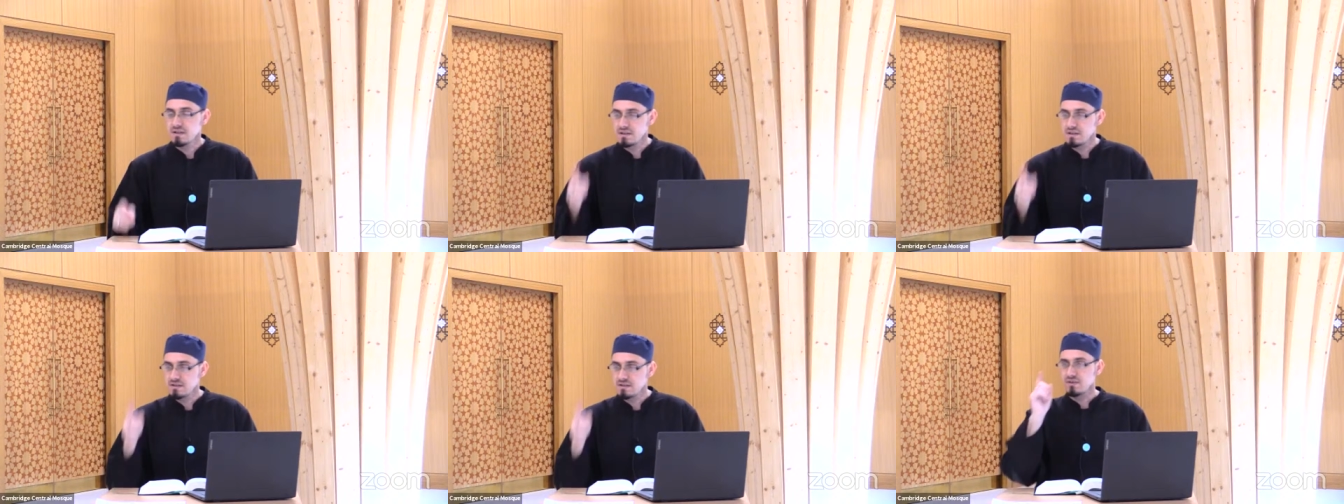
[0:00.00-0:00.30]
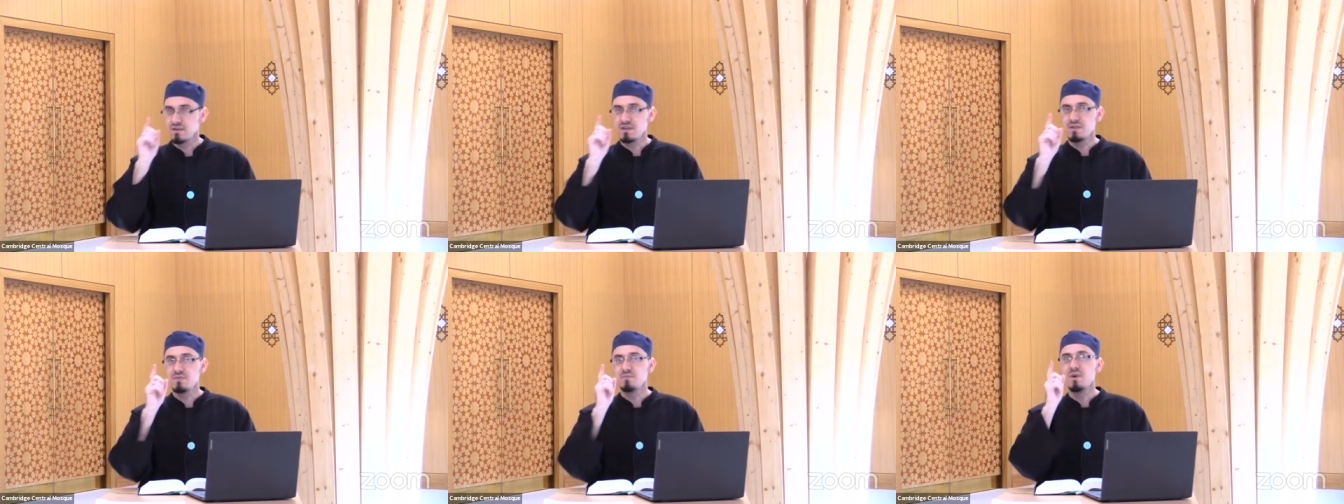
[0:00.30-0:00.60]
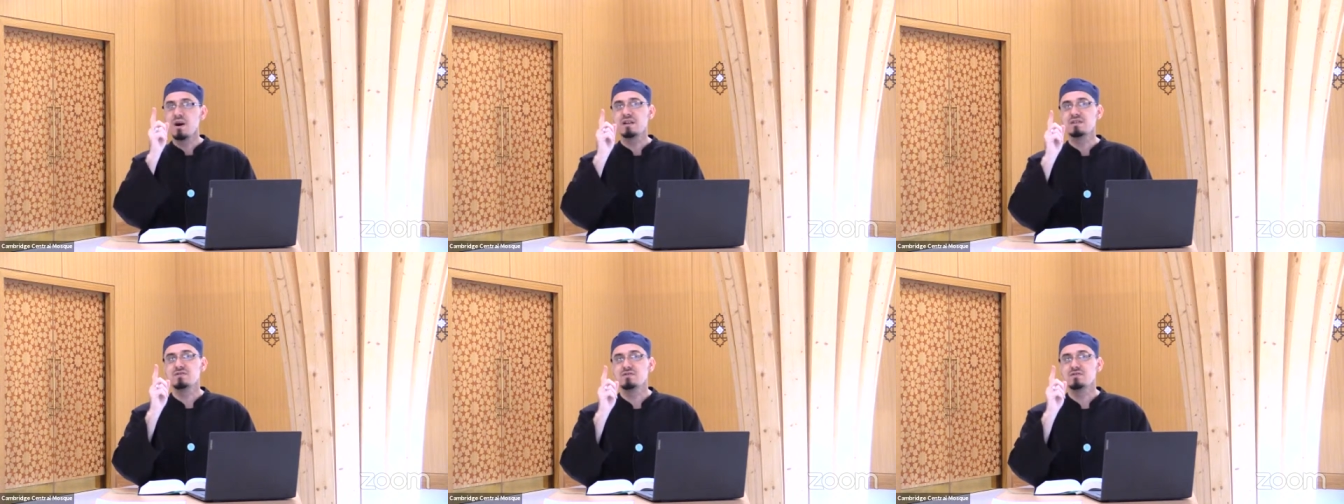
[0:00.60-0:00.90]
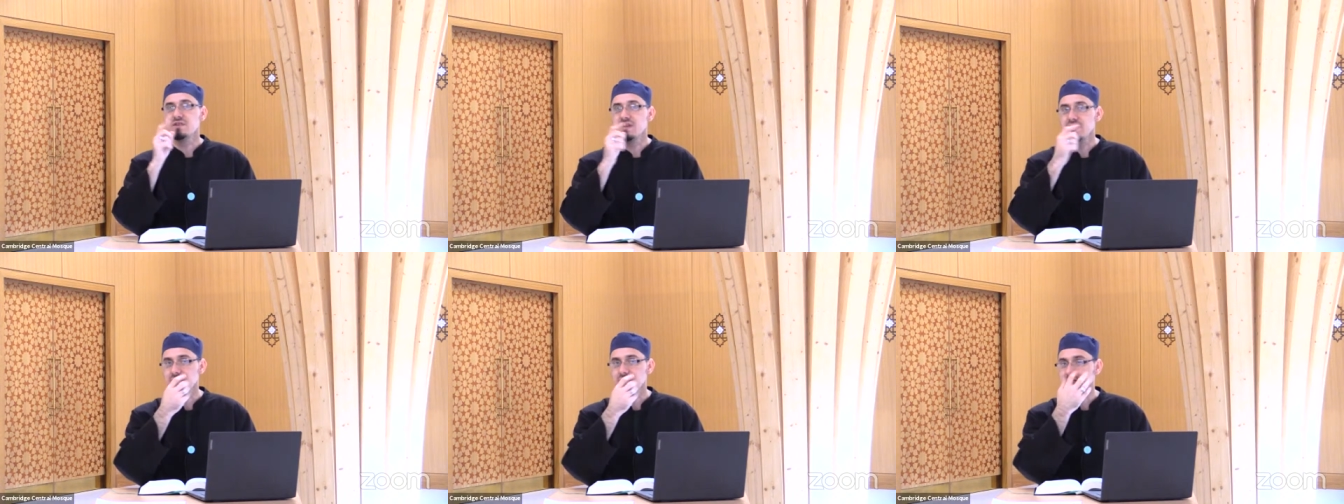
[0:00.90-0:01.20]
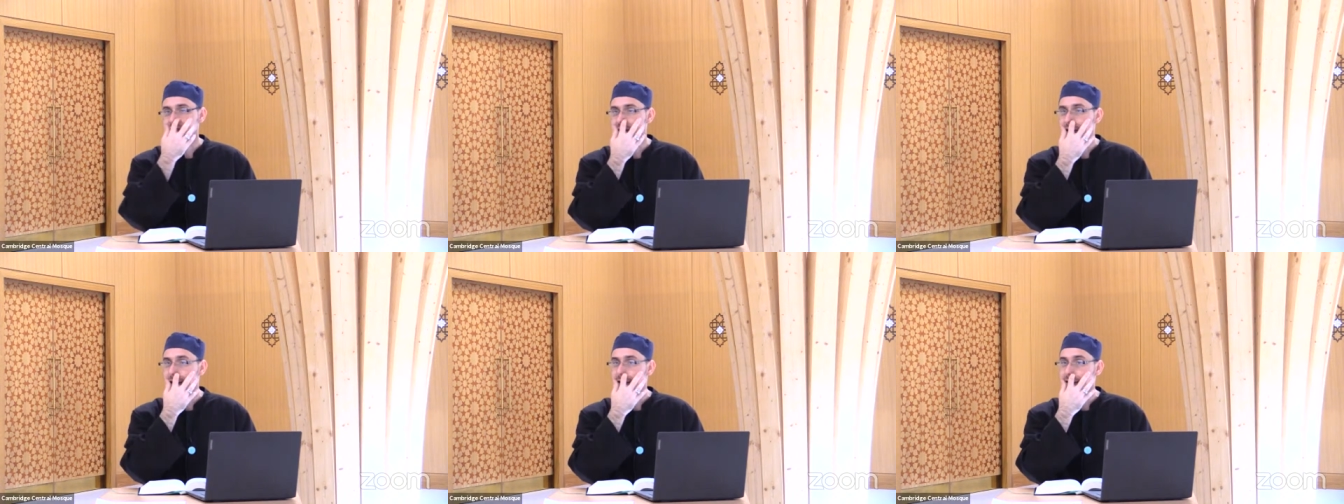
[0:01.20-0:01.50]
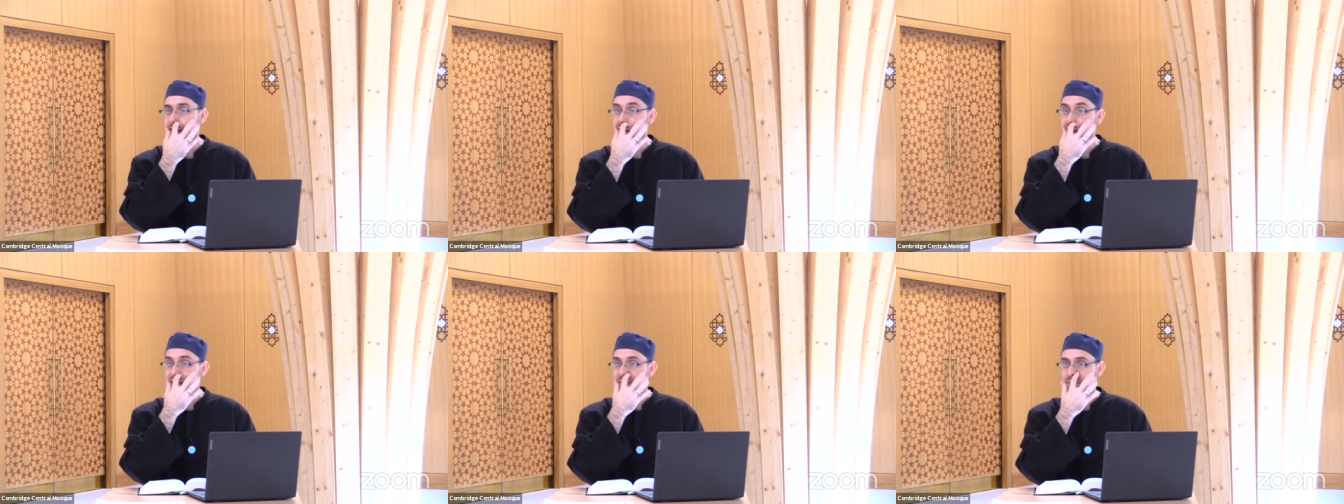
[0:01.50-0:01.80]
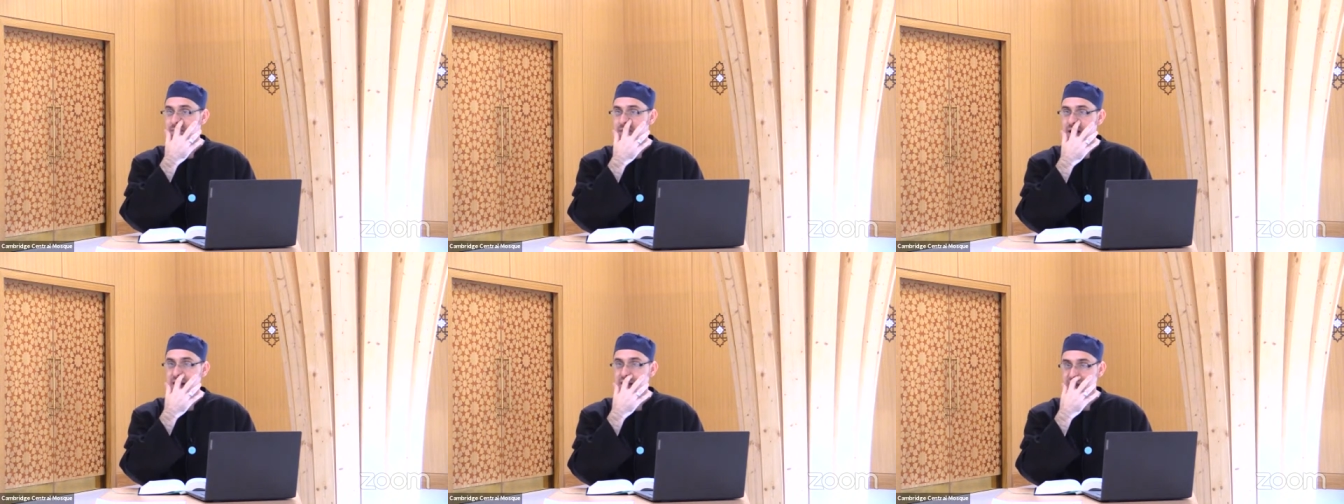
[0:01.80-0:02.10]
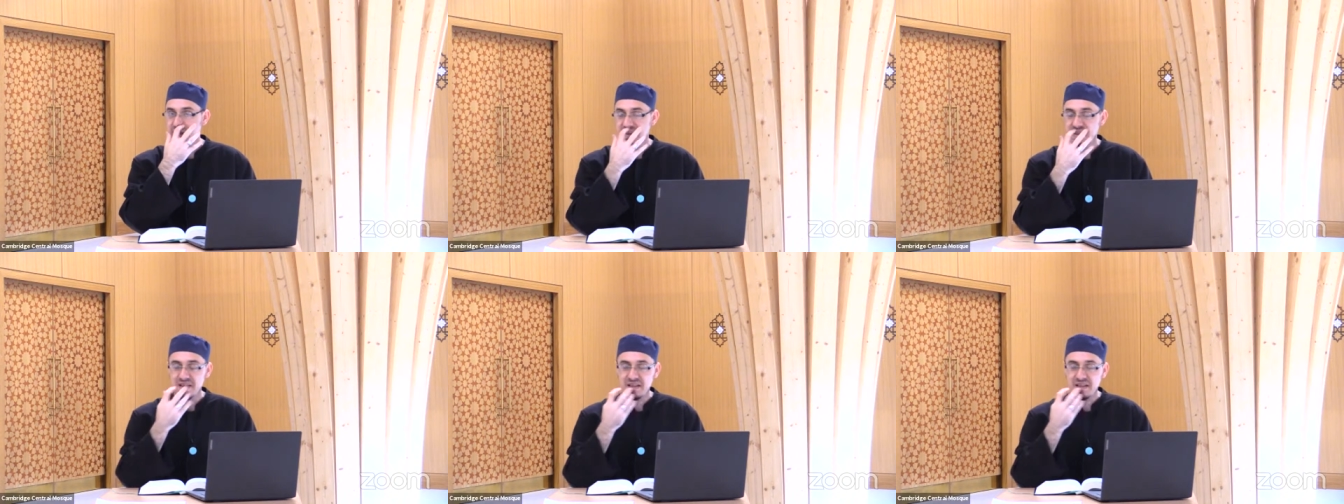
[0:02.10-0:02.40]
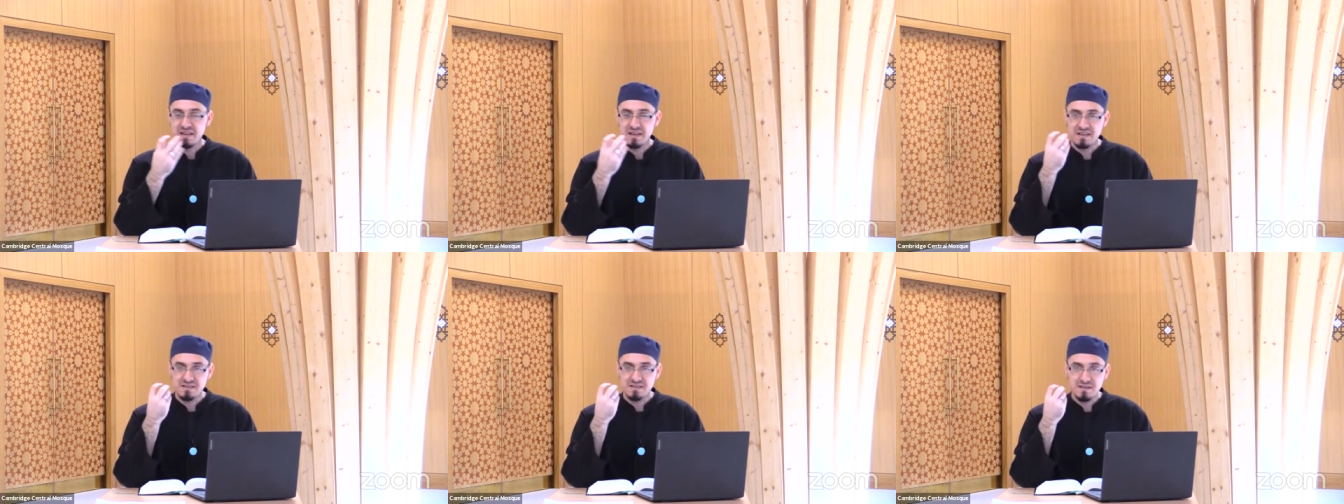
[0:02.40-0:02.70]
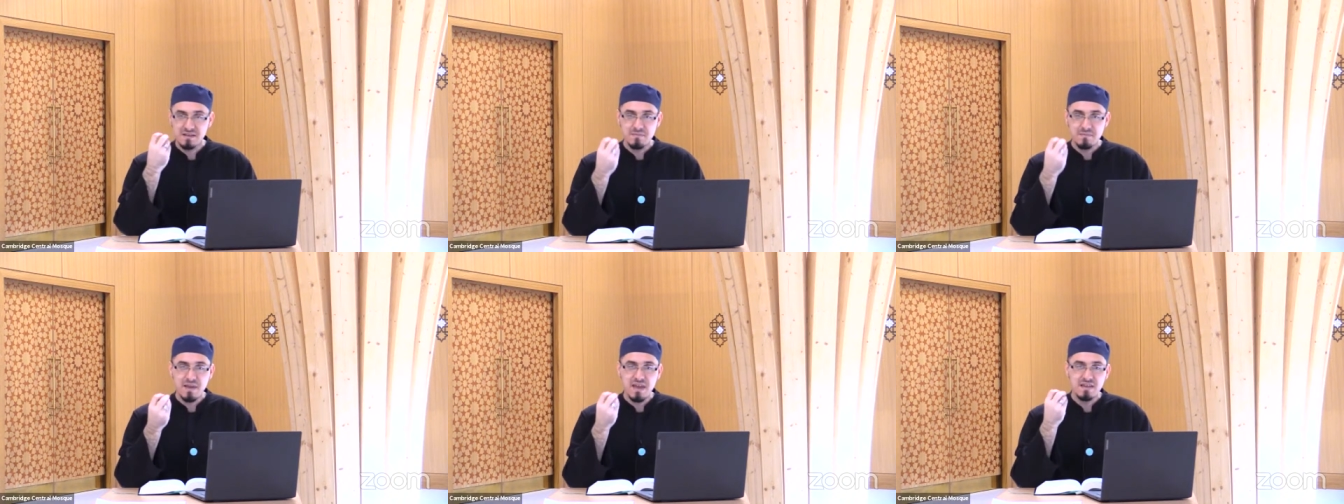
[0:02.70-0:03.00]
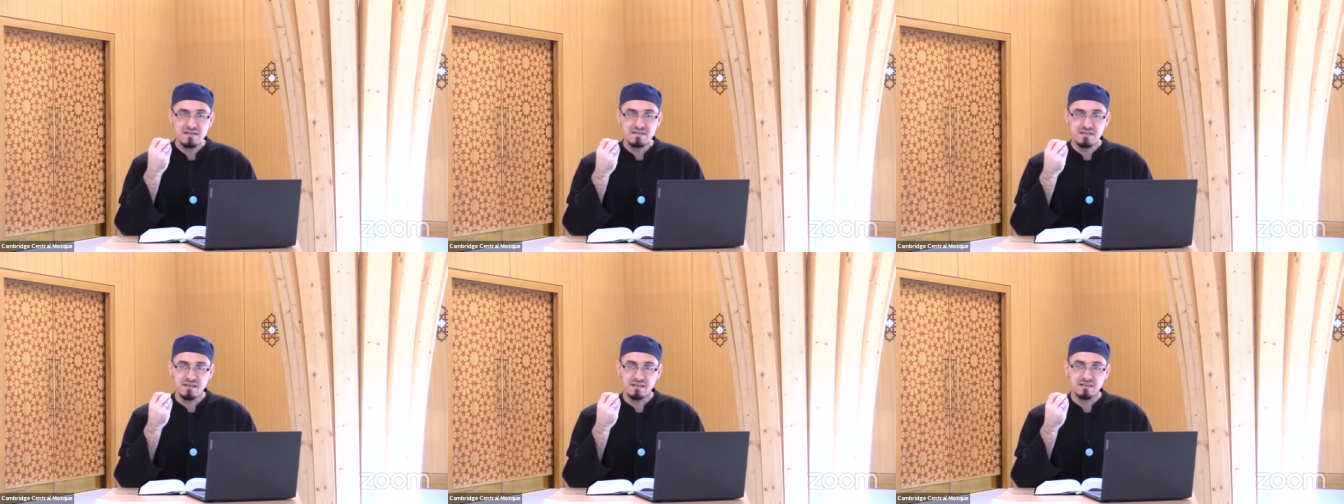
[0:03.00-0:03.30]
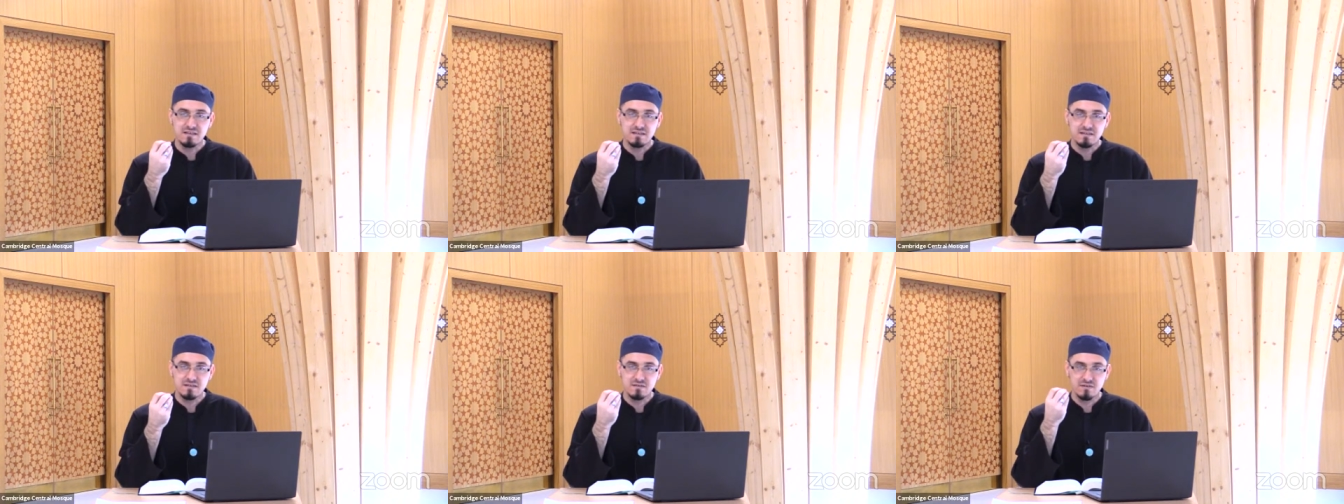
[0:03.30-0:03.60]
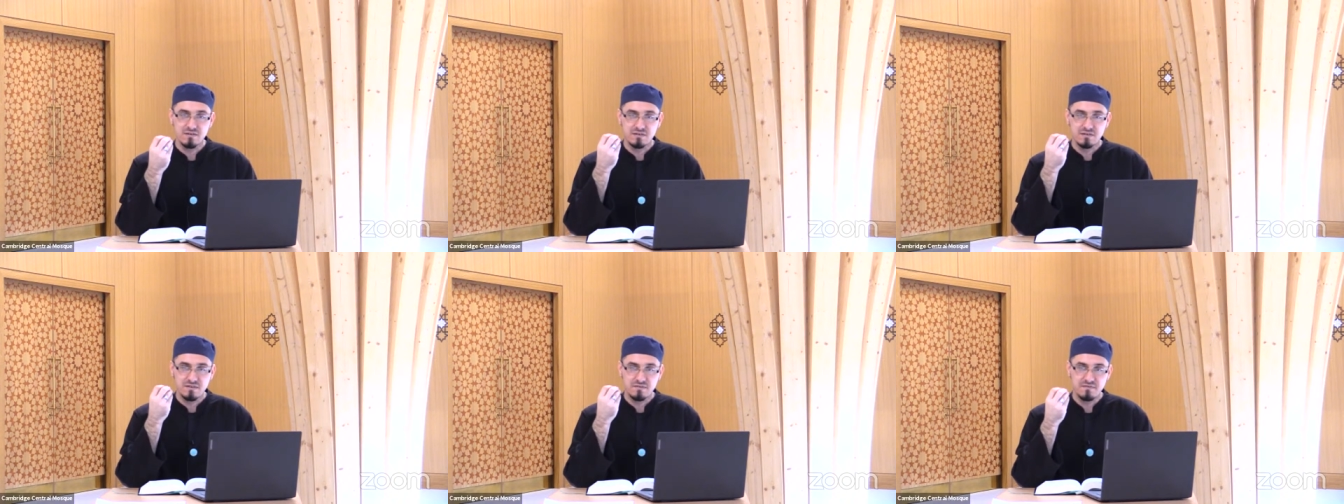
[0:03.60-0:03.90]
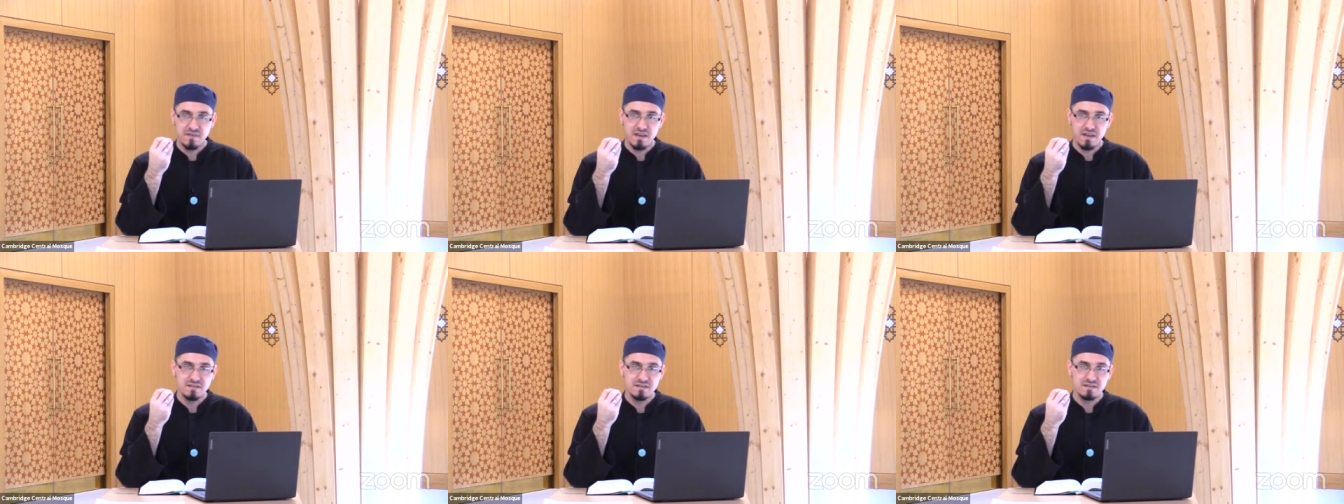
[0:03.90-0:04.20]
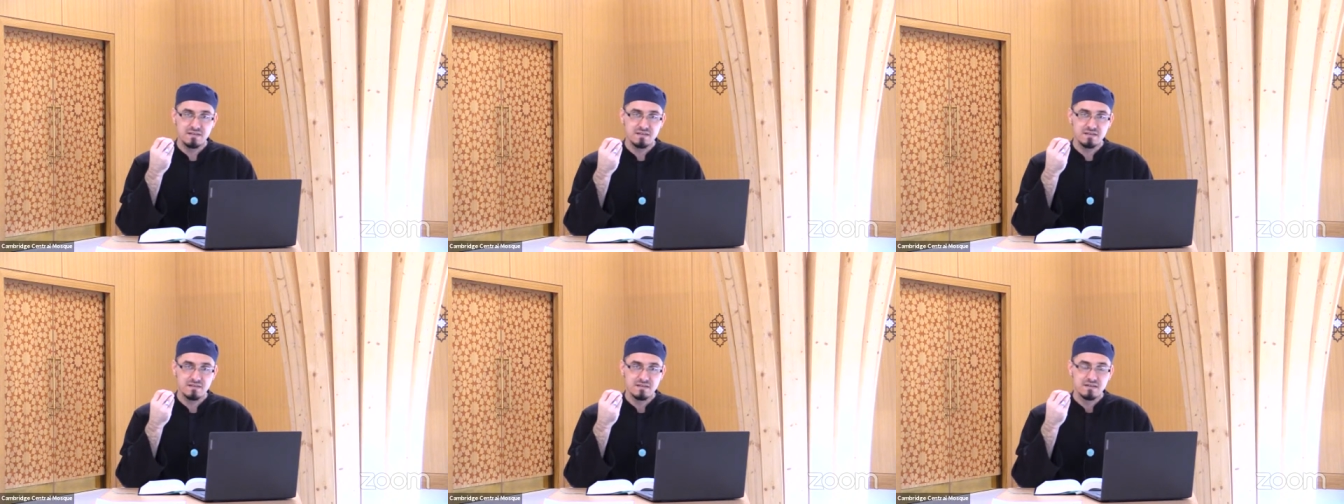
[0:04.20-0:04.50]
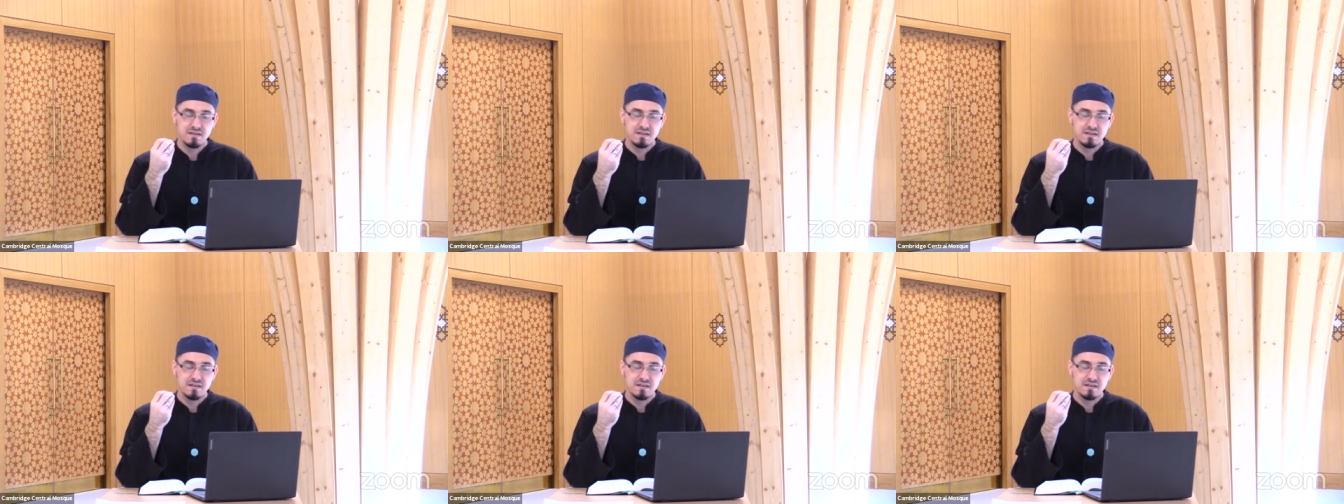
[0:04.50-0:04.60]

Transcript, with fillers: It's only one chance. And that's why it's amazing, you know, the faith.